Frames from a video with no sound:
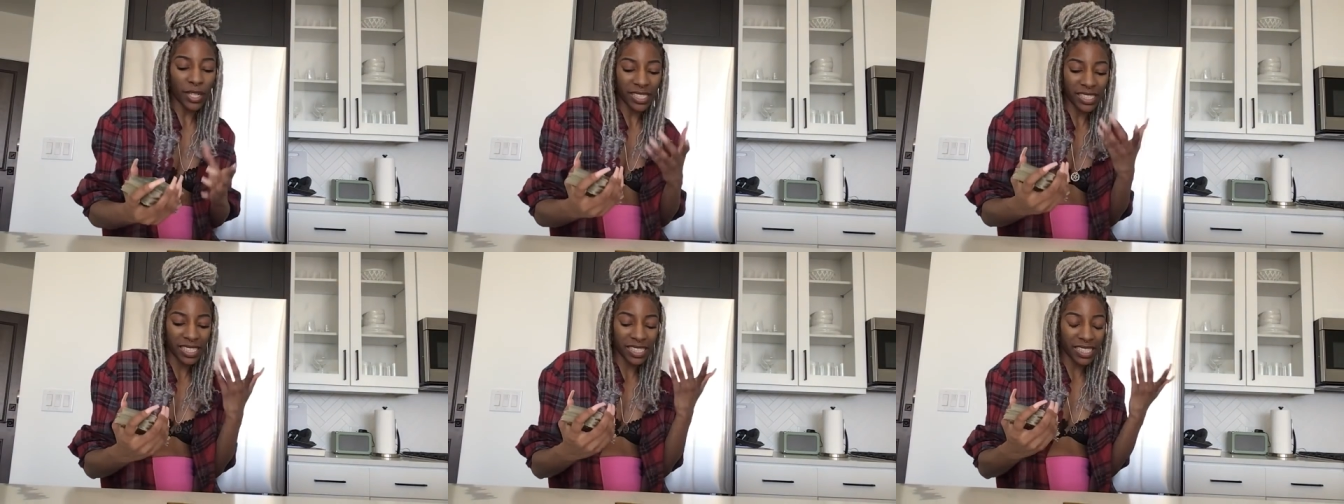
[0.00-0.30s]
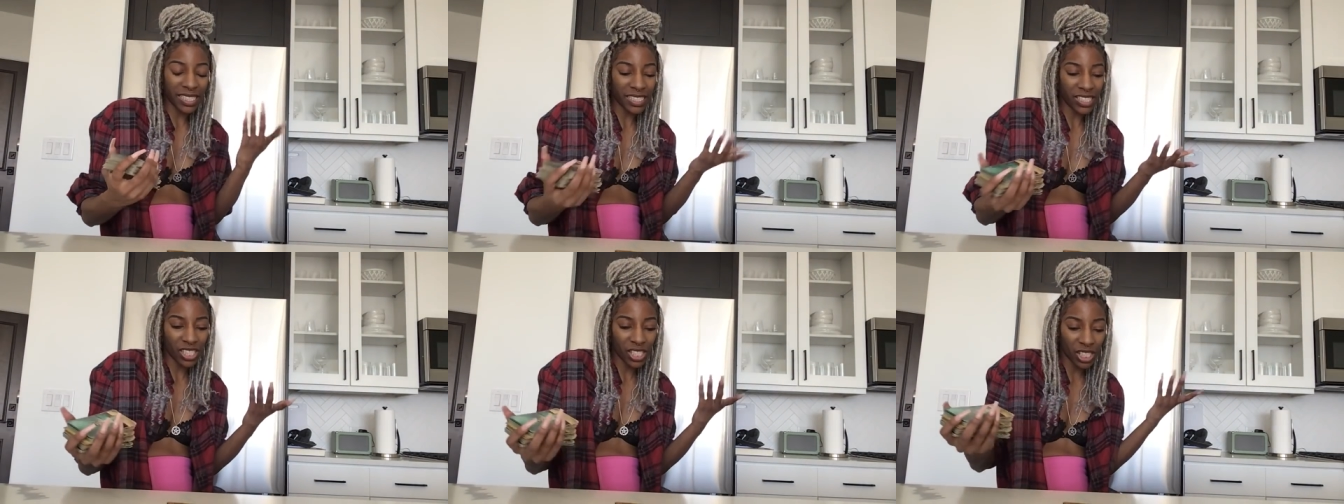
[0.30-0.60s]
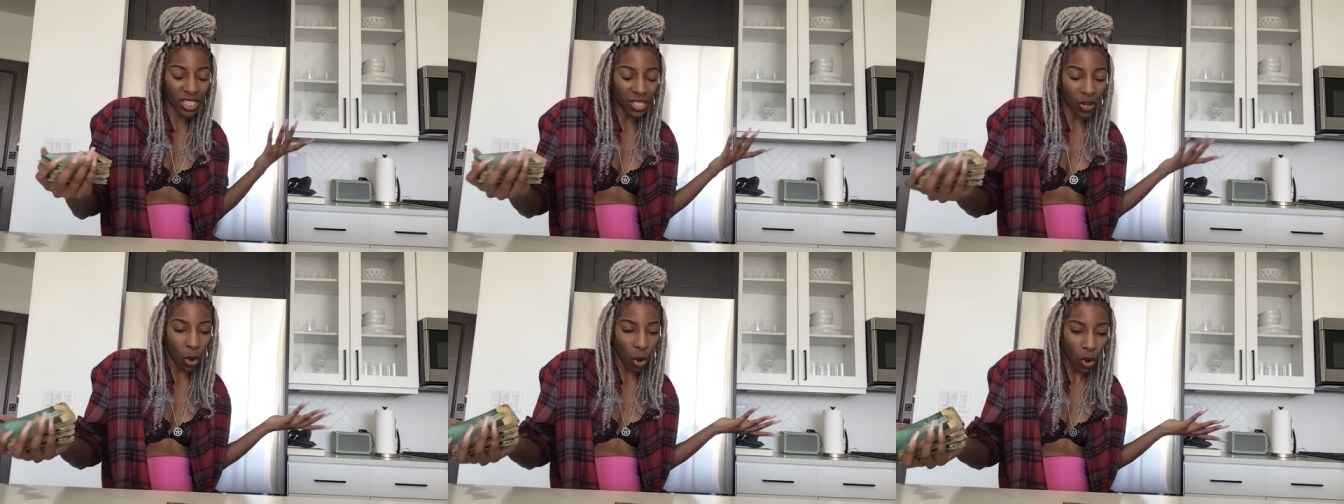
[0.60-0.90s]
Just it's
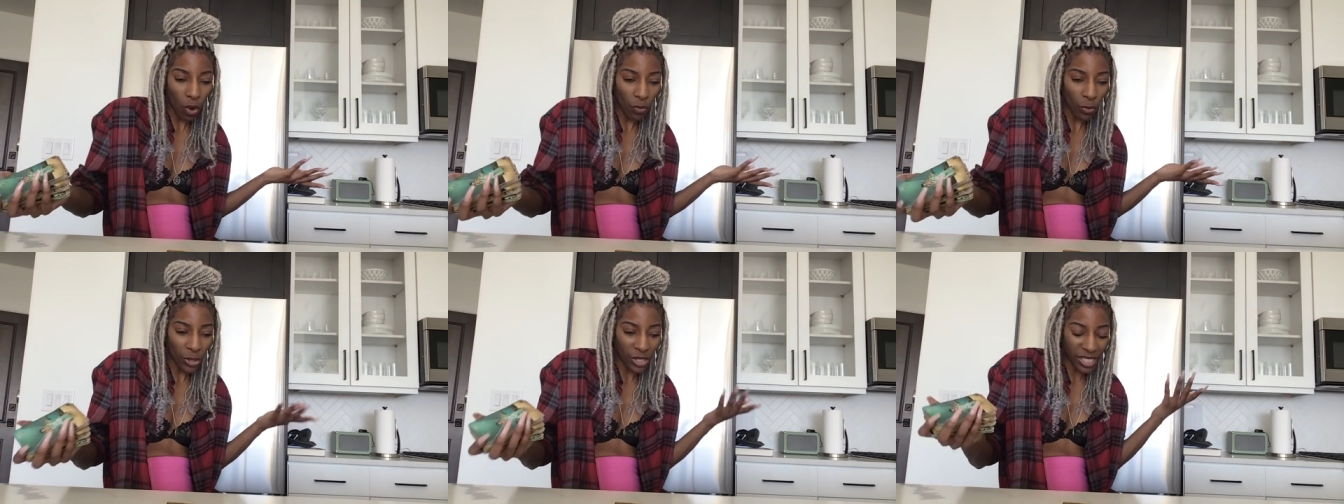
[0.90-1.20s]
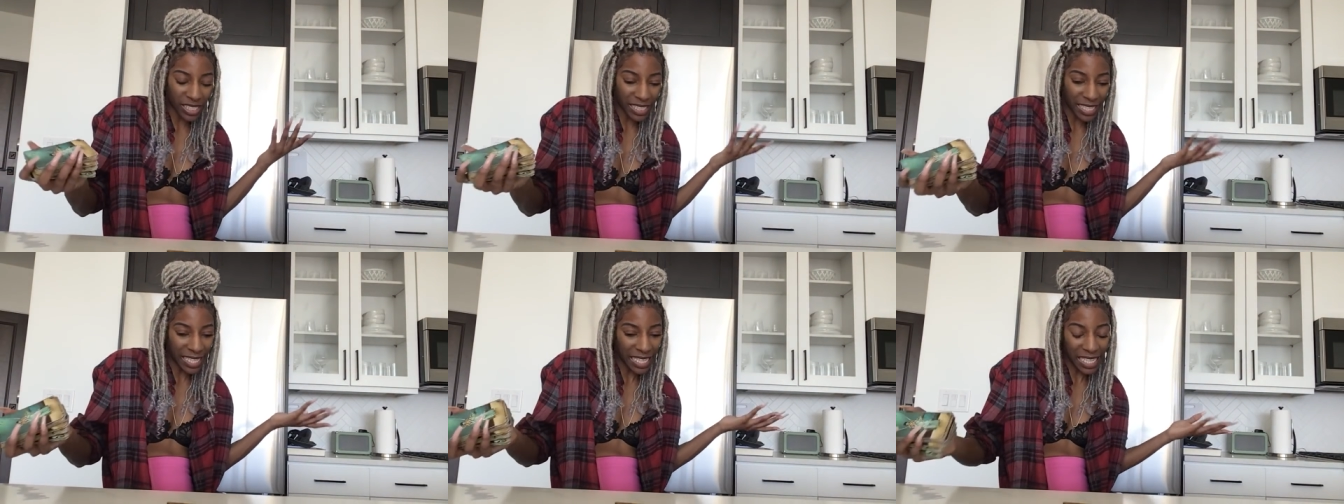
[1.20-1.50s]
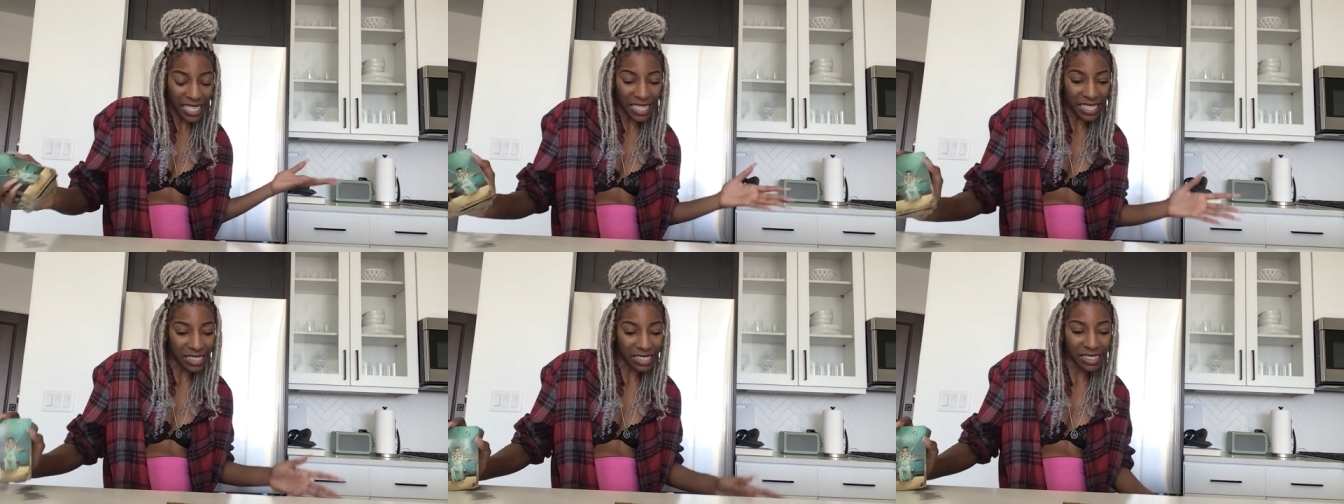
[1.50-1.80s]
just over. It just
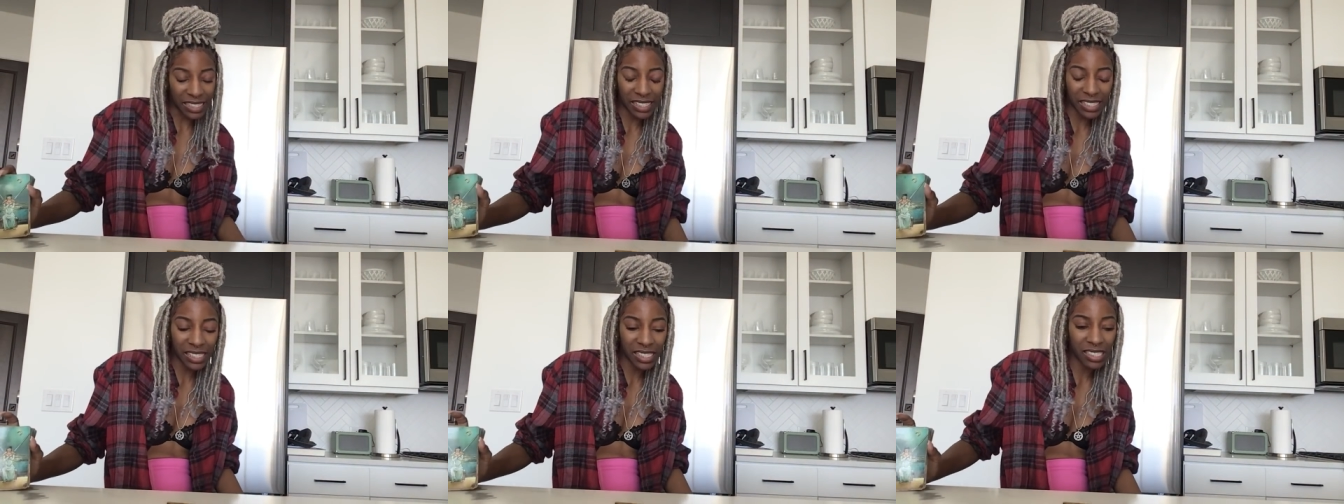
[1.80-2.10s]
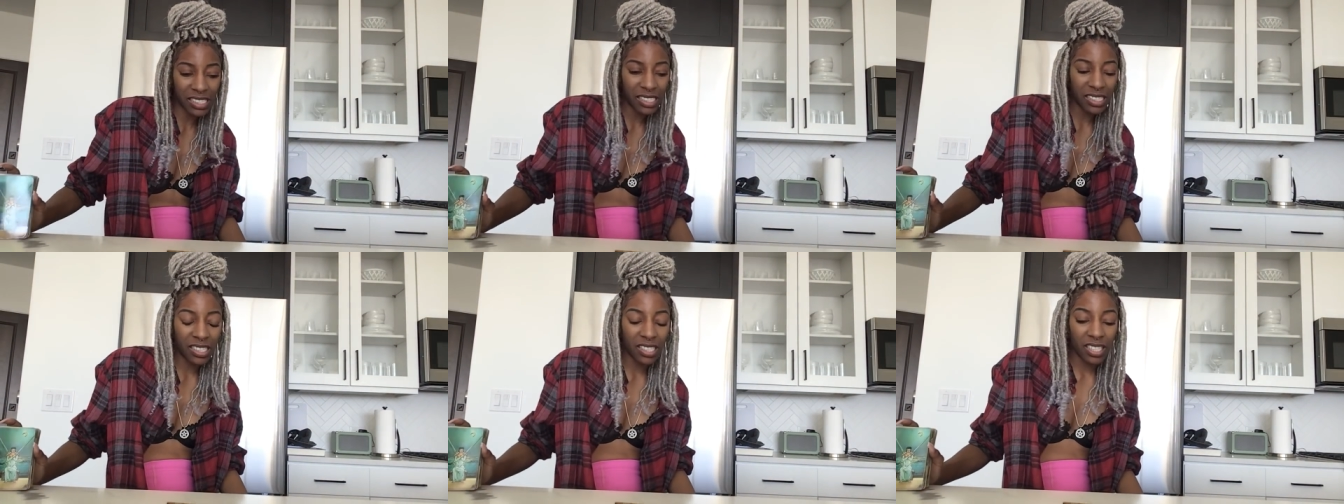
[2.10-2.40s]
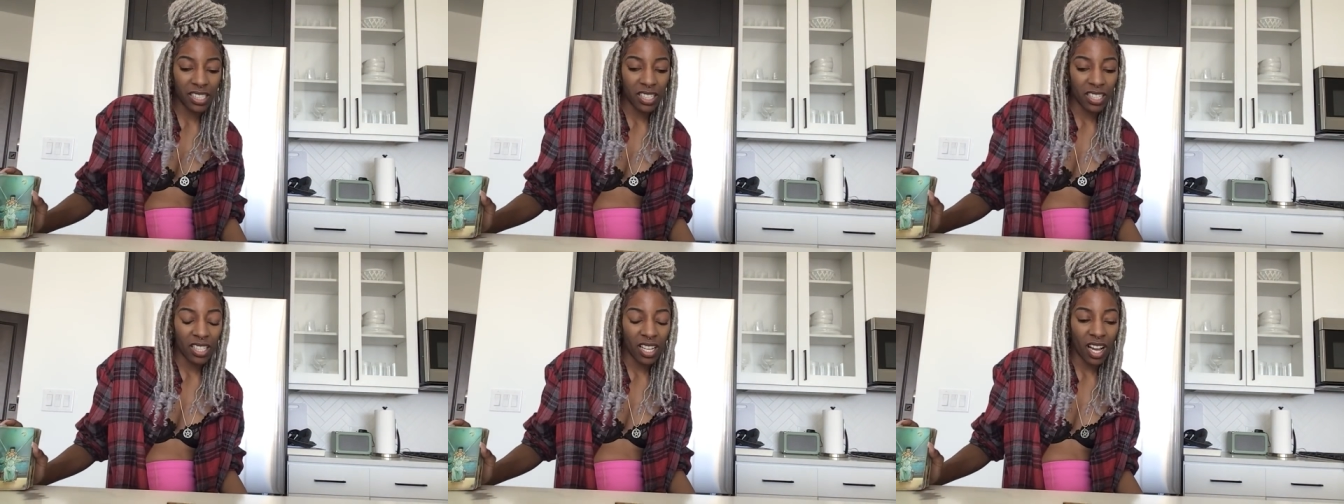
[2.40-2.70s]
ends.
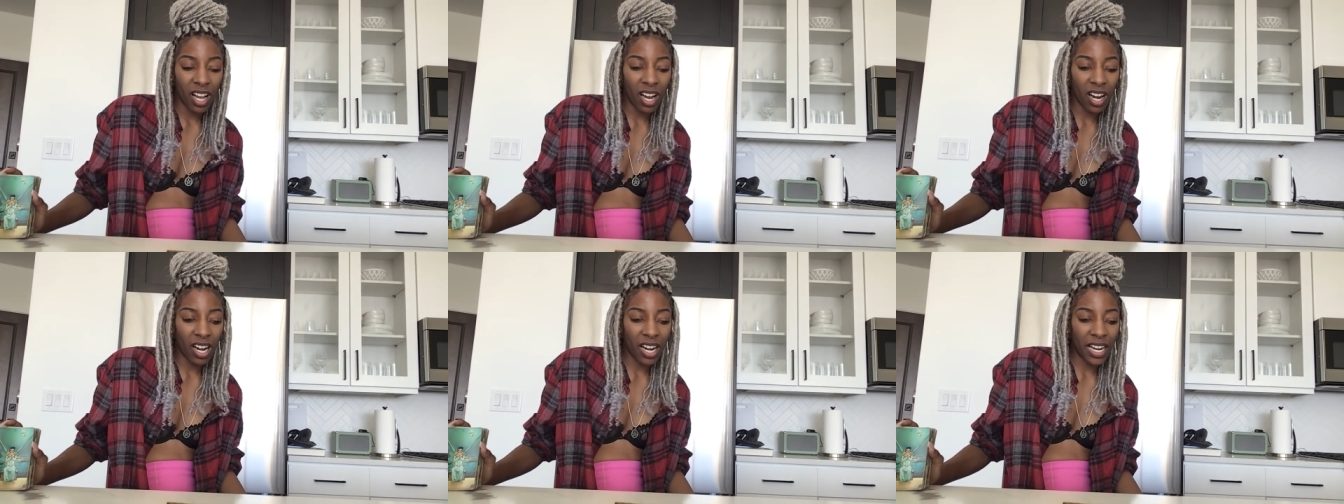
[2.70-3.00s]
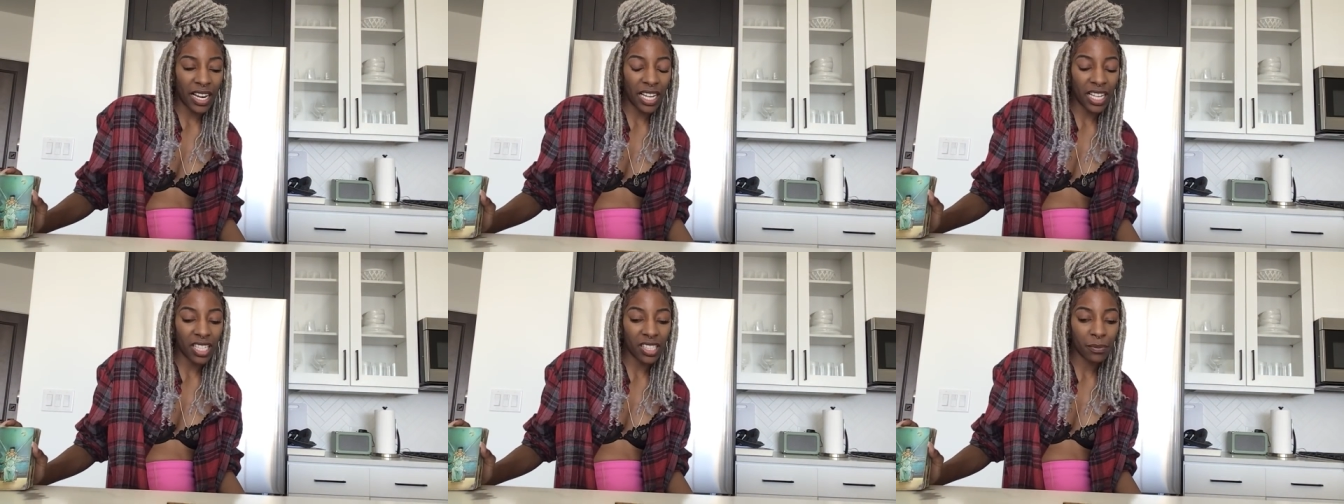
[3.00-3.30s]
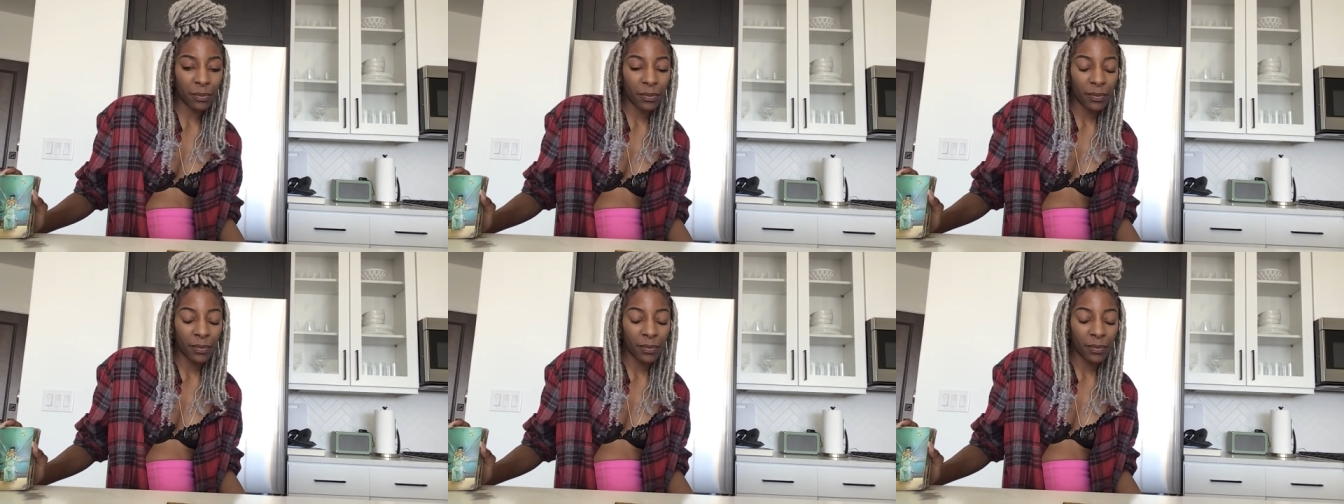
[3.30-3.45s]
All right.